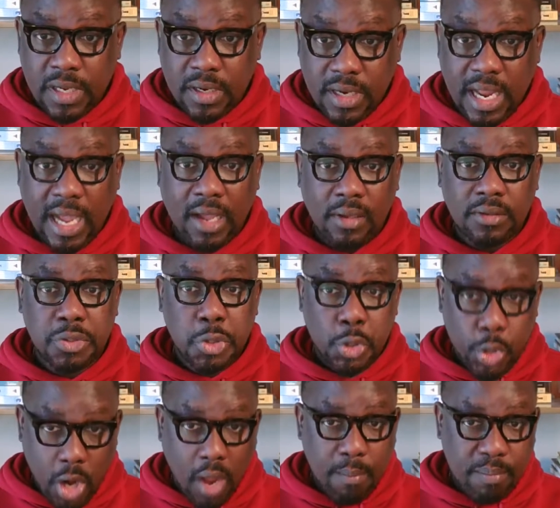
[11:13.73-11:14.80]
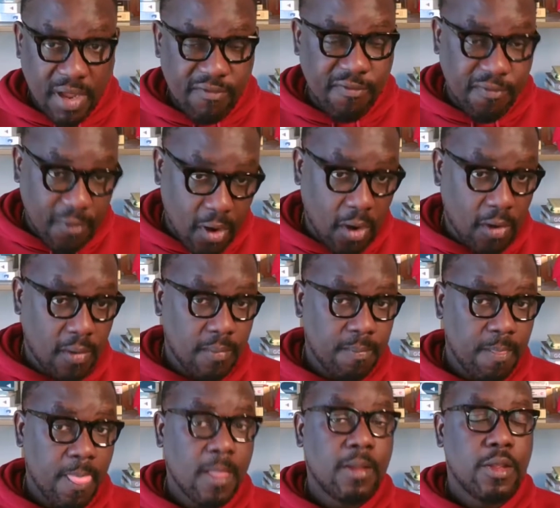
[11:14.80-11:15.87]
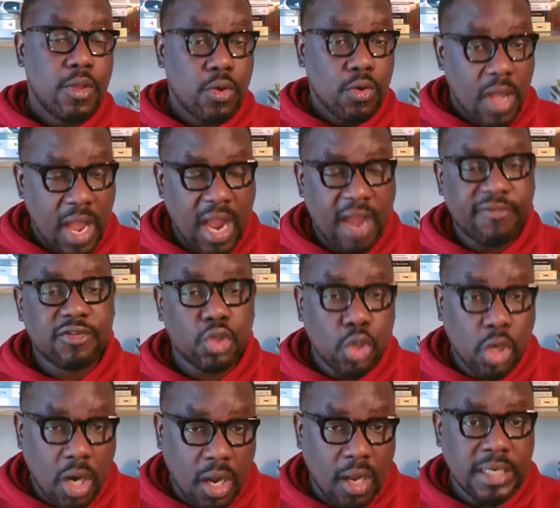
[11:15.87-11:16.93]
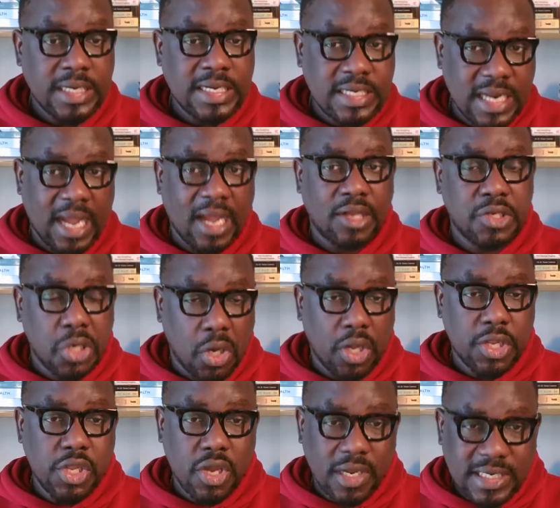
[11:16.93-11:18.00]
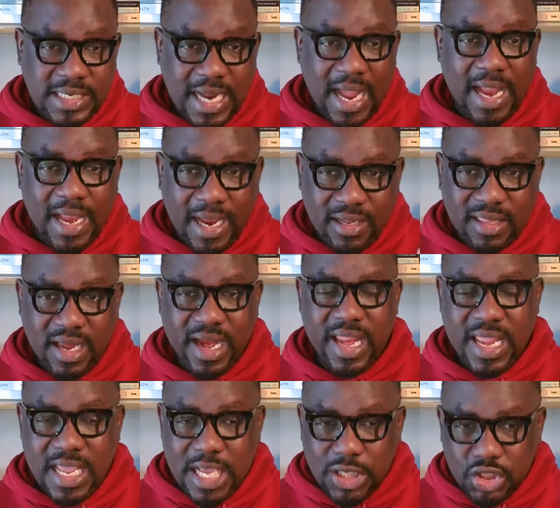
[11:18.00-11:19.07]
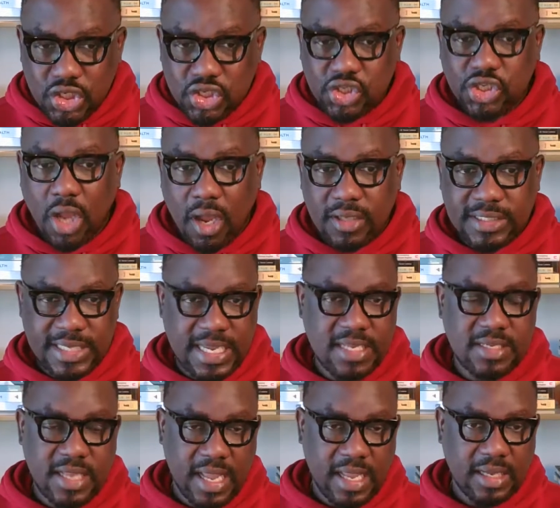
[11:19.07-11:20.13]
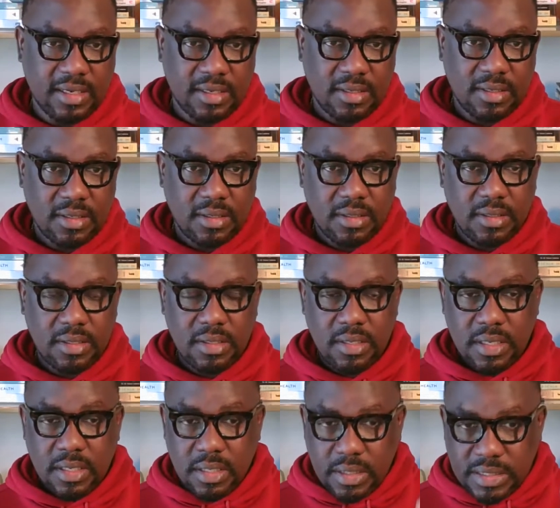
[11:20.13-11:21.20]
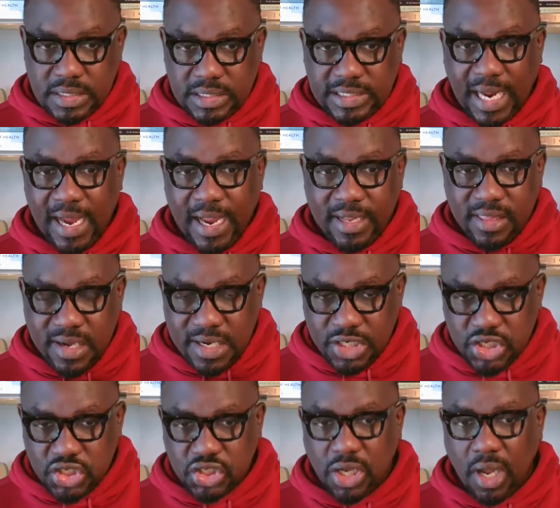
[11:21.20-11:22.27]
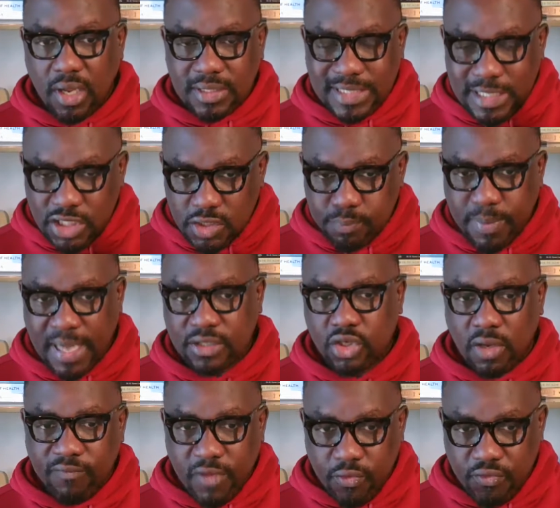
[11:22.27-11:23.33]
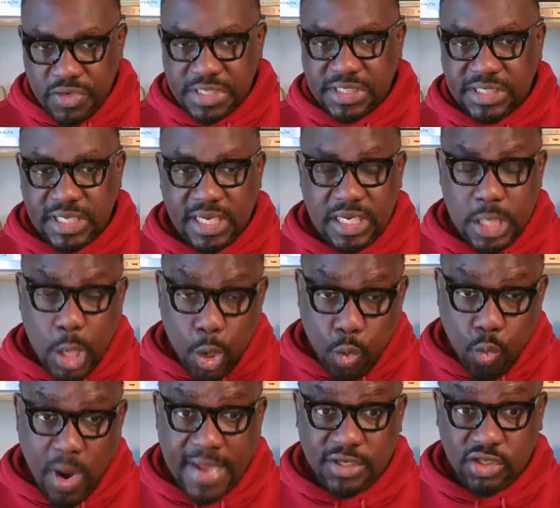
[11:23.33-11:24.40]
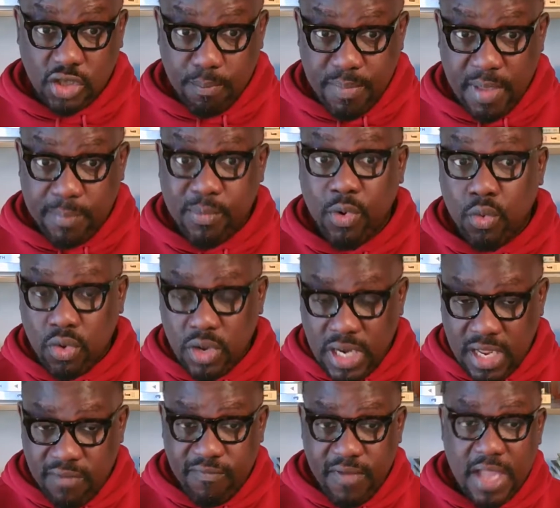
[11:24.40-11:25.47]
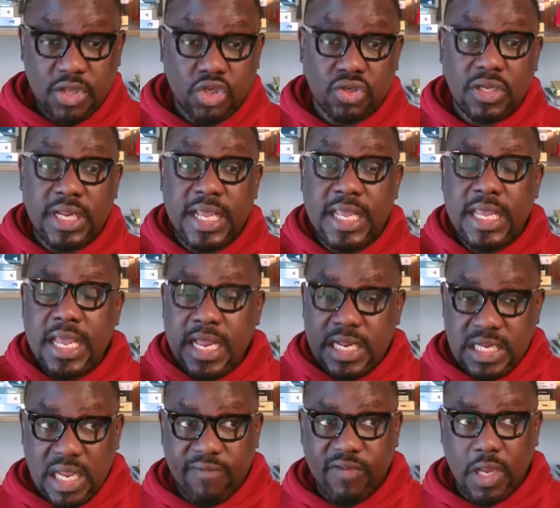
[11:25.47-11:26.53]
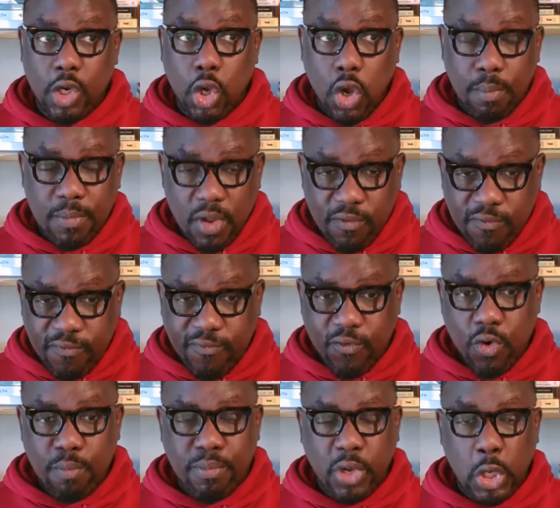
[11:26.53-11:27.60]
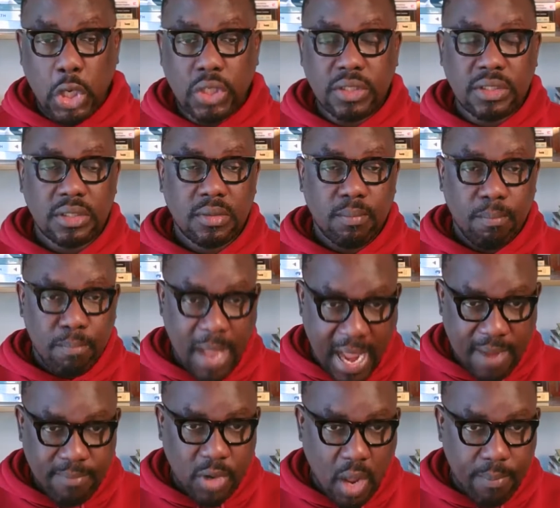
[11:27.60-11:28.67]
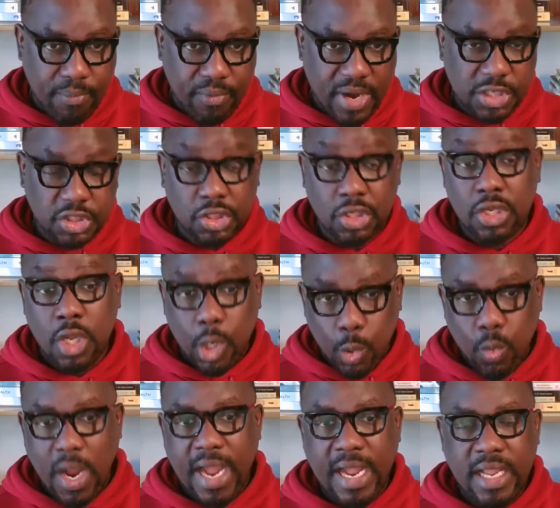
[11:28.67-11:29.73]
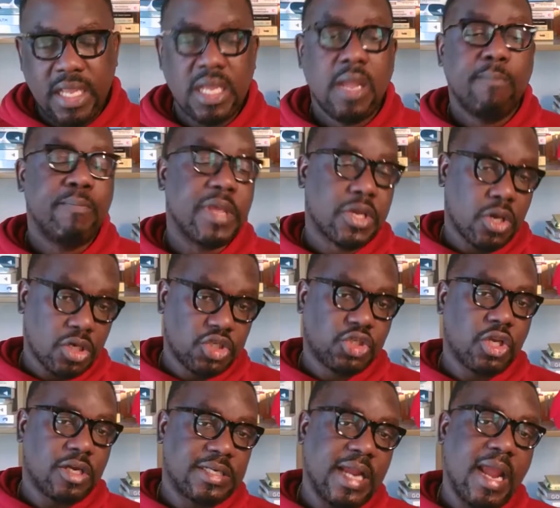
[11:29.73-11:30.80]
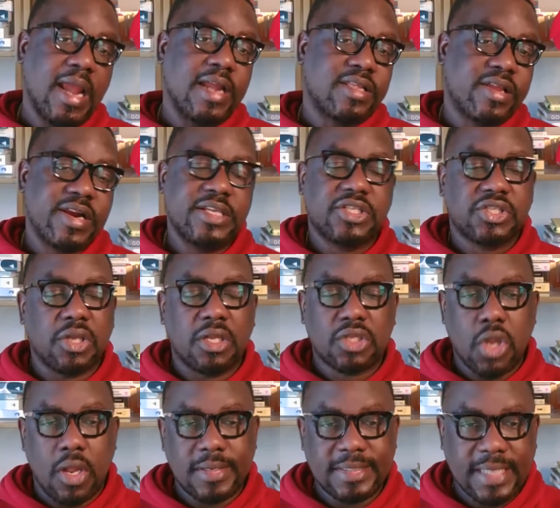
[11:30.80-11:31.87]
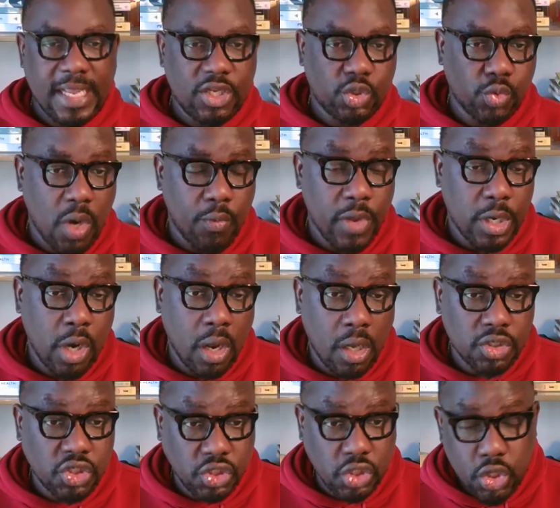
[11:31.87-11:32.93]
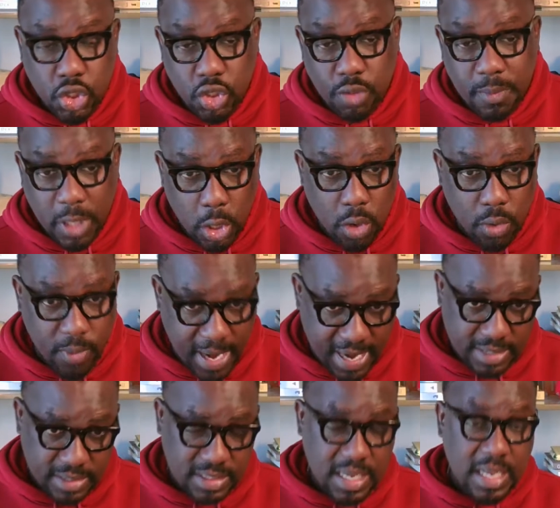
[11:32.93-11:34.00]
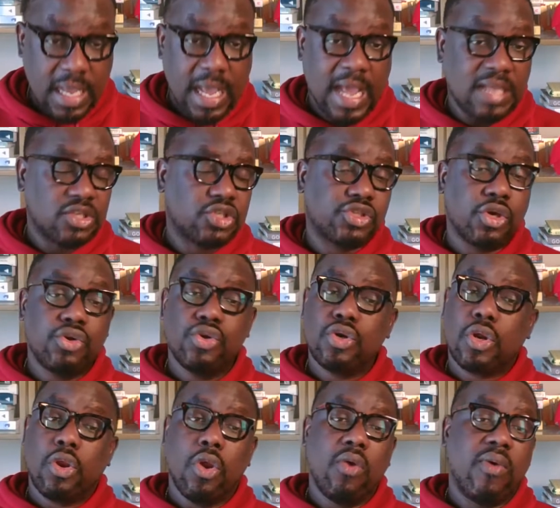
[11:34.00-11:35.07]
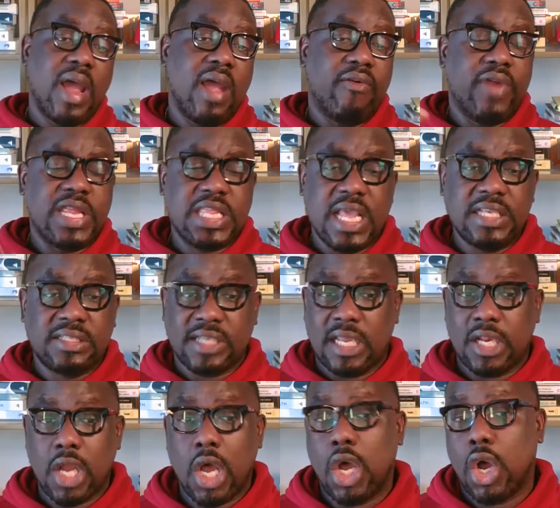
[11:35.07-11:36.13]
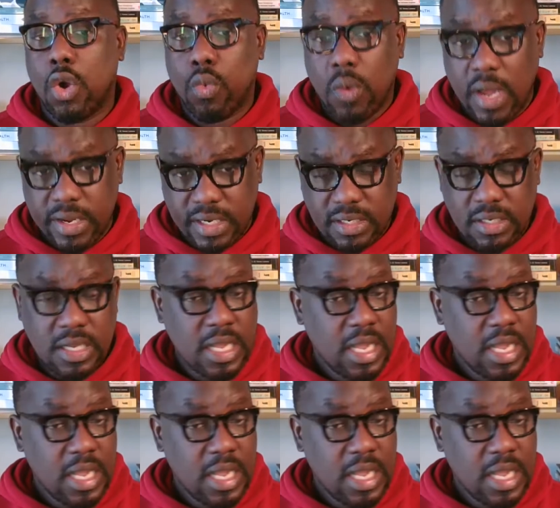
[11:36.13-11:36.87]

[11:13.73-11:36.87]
Now, number four, you have to cut down on your dietary salt intake. Dietary salt is part of the reason why some people will eventually develop full-blown high blood pressure. Why? Because your dietary salt contains what we call sodium chloride. And sodium chloride retains a lot of water.